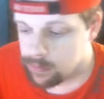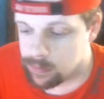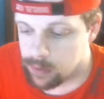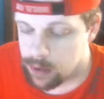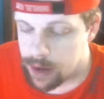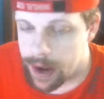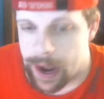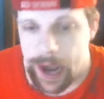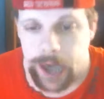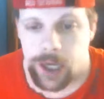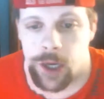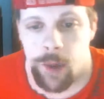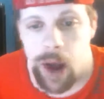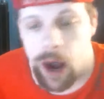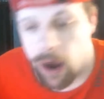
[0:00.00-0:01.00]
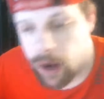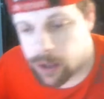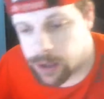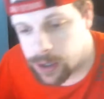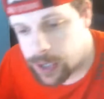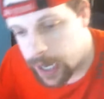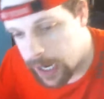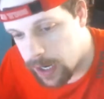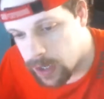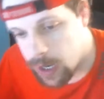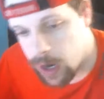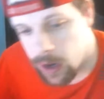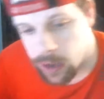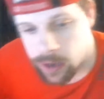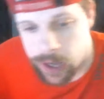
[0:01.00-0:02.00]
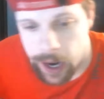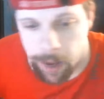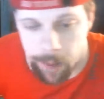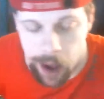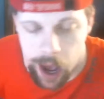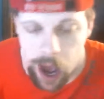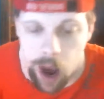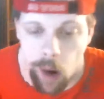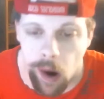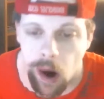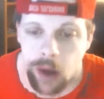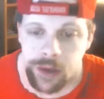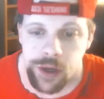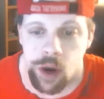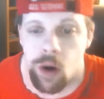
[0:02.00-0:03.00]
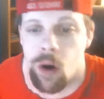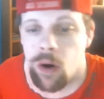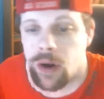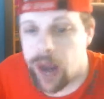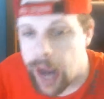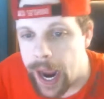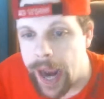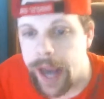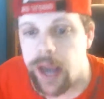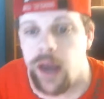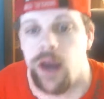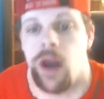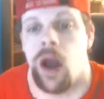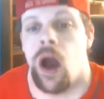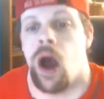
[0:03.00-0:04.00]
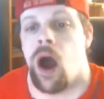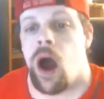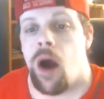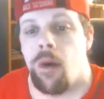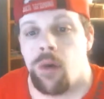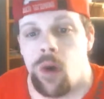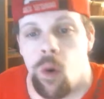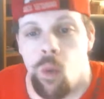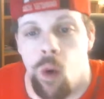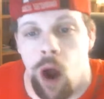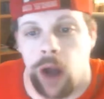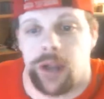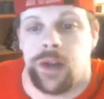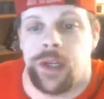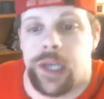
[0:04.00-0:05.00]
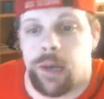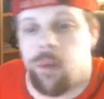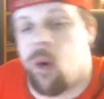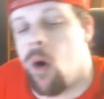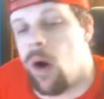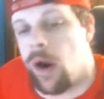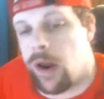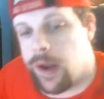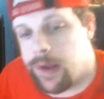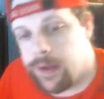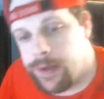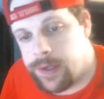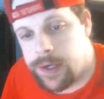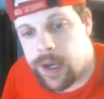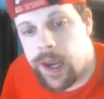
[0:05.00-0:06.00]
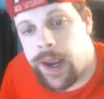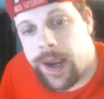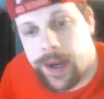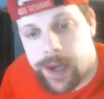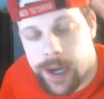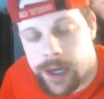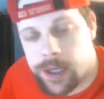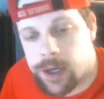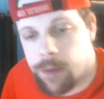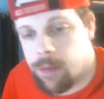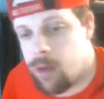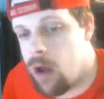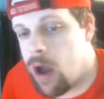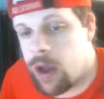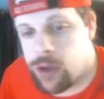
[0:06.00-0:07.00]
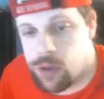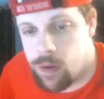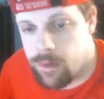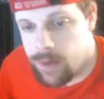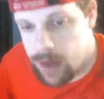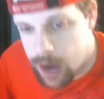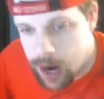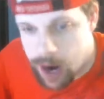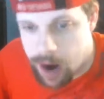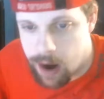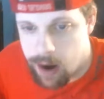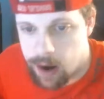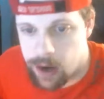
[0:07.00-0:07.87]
I asked him how long it's going to take. He said it'd take about an hour. I said, okay, I'm going to walk to Tim Hortons, get some lunch over there.